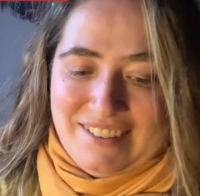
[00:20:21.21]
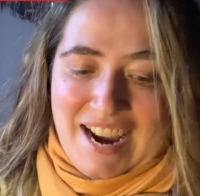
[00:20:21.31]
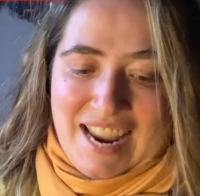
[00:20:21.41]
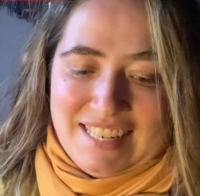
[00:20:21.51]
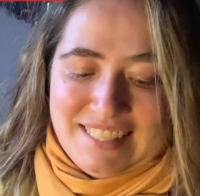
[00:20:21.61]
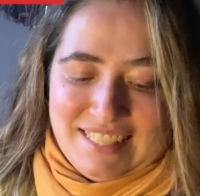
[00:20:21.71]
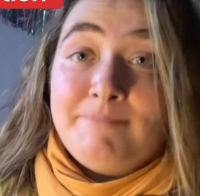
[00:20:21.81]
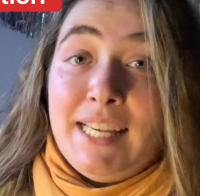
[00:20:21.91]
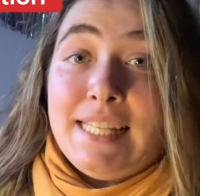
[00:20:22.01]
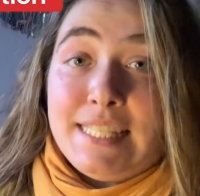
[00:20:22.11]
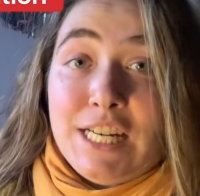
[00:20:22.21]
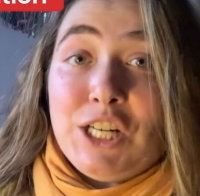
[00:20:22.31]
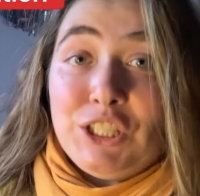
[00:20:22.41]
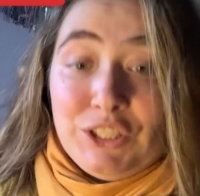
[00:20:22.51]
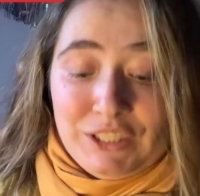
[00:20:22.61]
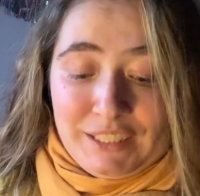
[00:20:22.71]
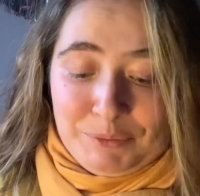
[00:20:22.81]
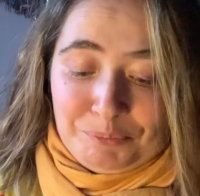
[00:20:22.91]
right? It's dark early.